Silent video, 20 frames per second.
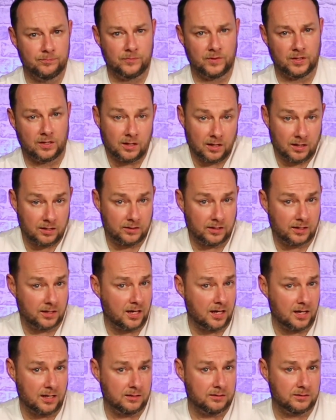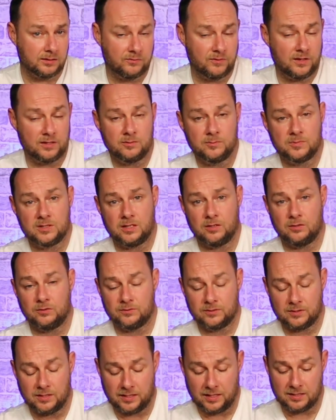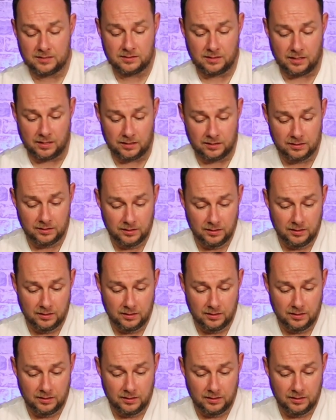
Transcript: They can't defend themselves against that,